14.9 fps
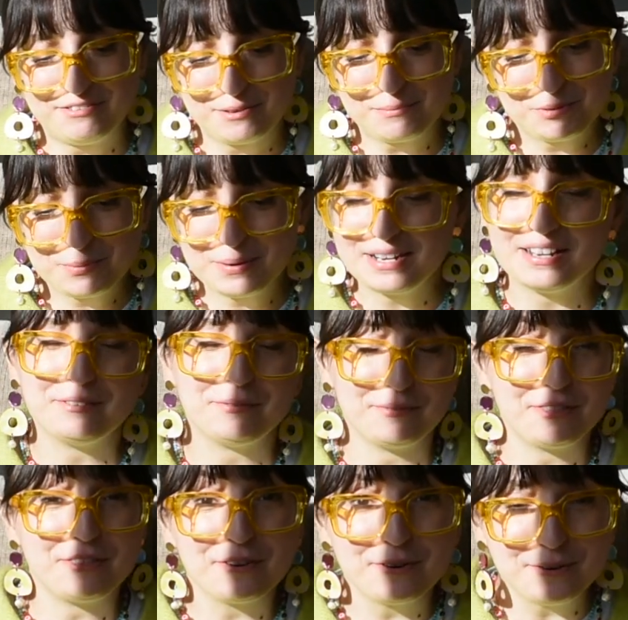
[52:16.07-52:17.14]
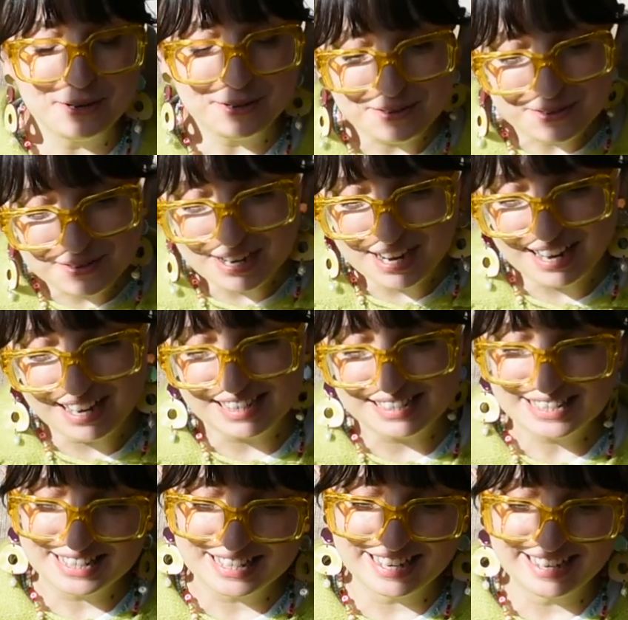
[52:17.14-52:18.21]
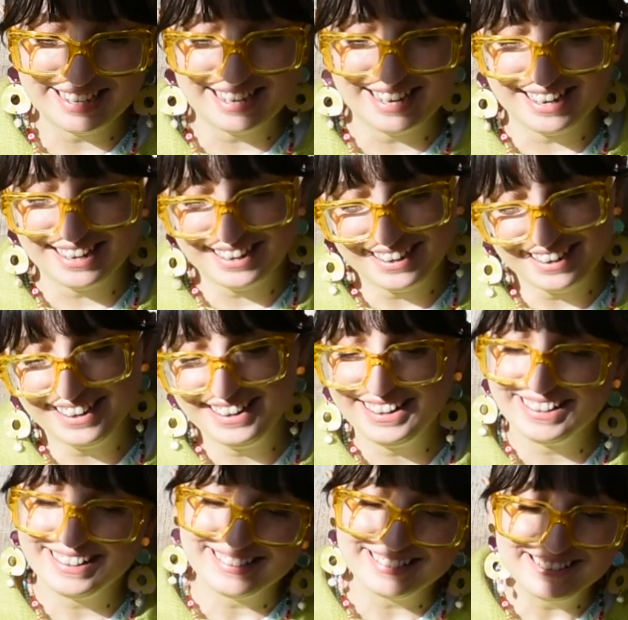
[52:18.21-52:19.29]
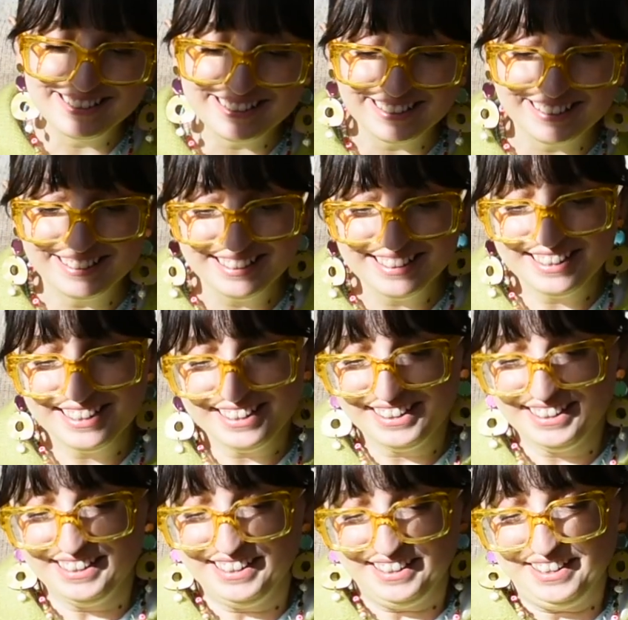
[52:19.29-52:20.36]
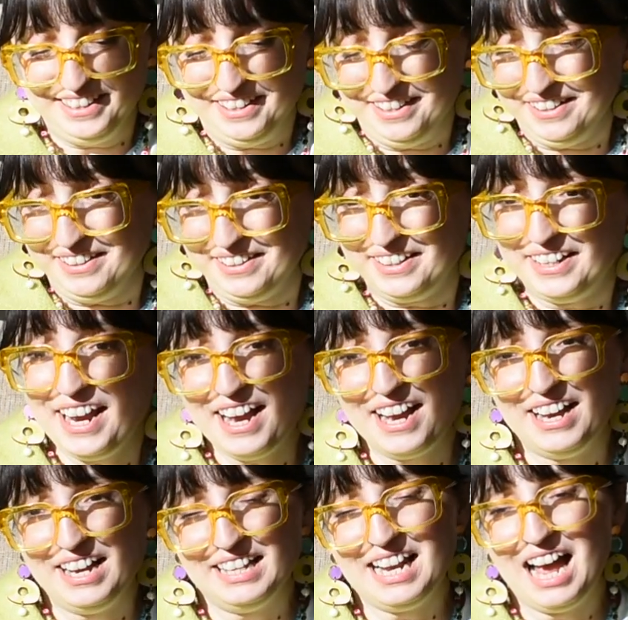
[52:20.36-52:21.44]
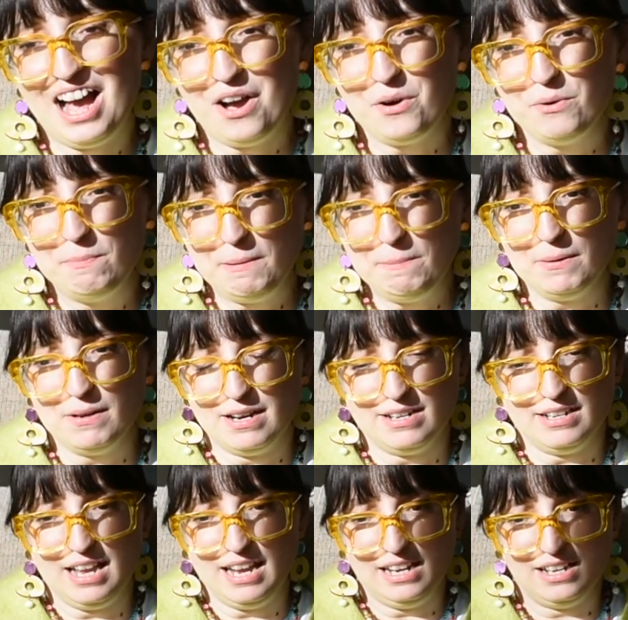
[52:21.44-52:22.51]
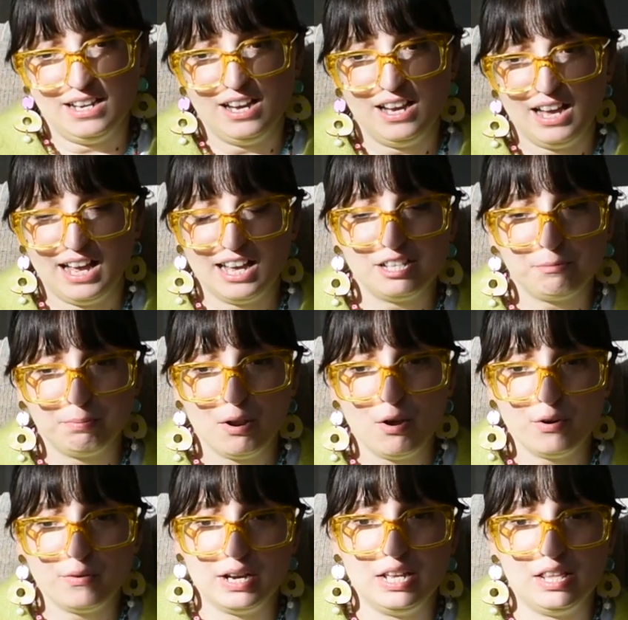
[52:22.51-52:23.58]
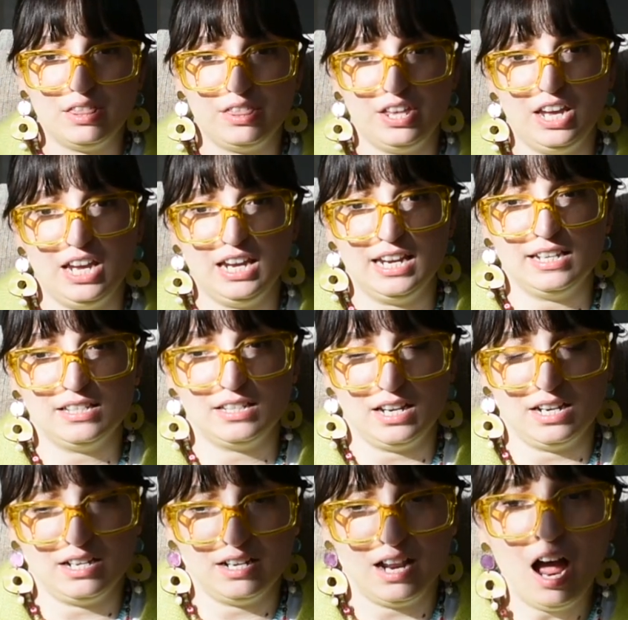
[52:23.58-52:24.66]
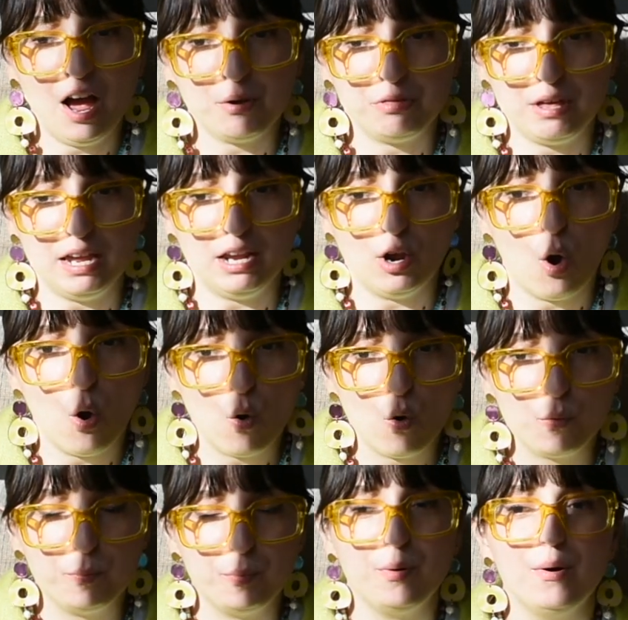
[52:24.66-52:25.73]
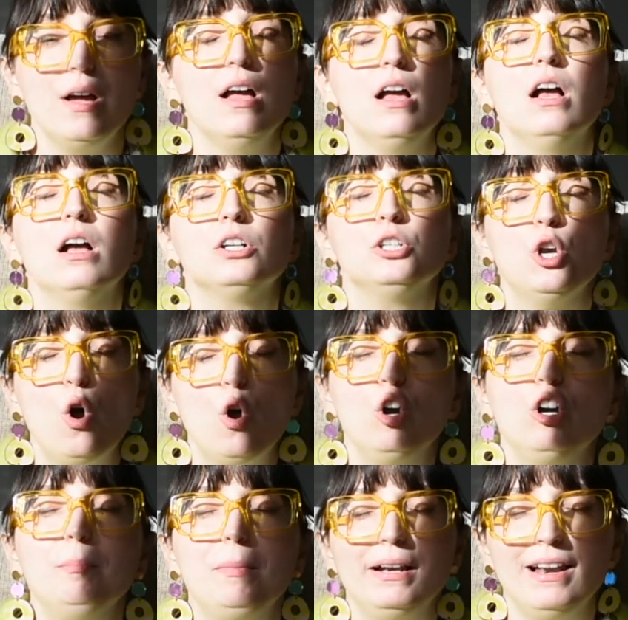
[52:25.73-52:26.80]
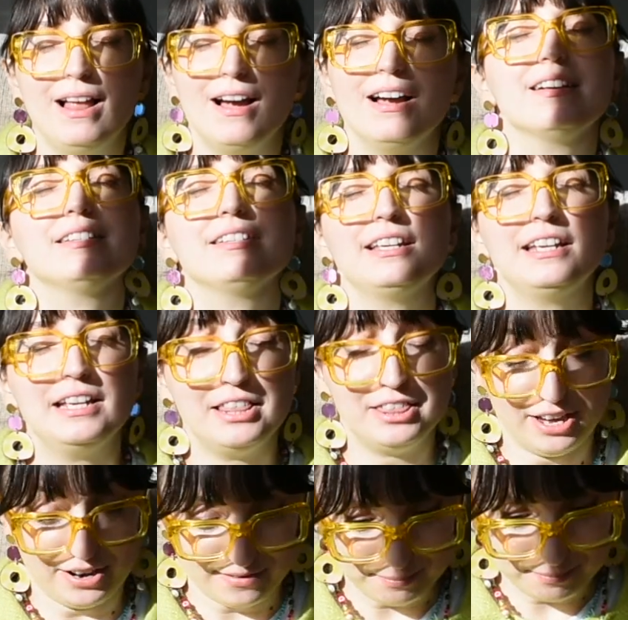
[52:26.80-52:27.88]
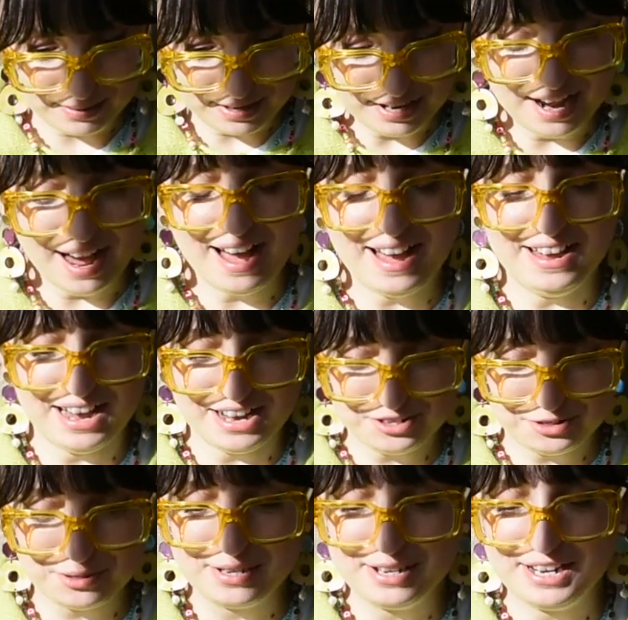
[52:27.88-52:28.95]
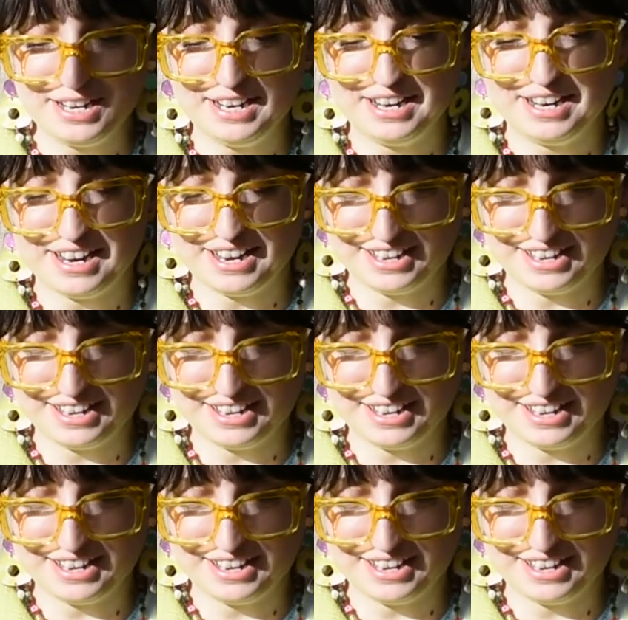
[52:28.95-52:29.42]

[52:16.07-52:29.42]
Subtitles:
from Sweden through Lucas, and and how people are like exploring things and how they cope. Normalizing therapy. I actually